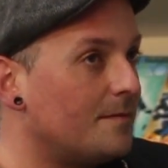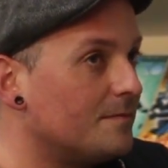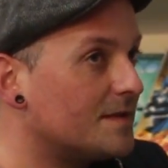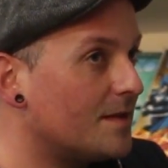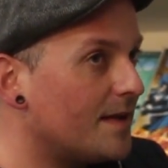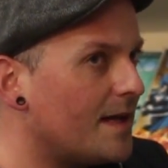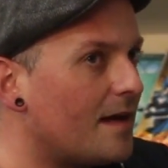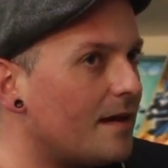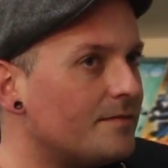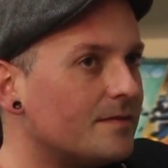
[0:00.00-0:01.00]
So yeah,
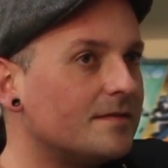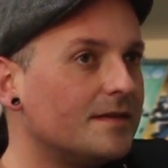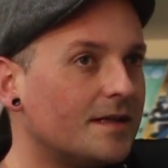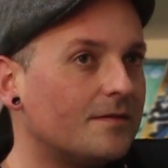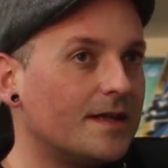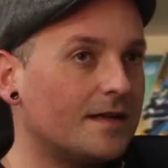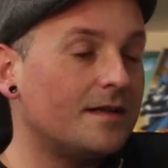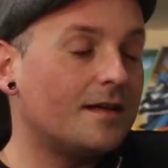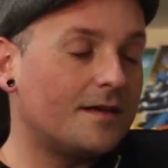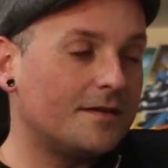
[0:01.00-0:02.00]
we had a
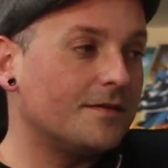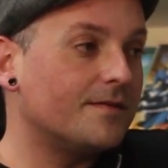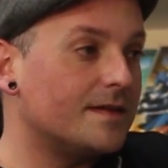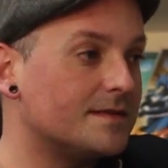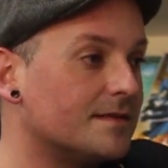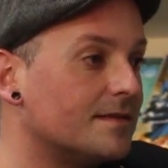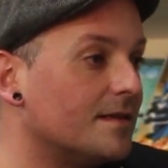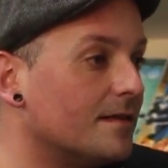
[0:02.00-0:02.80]
lot of new faces this year,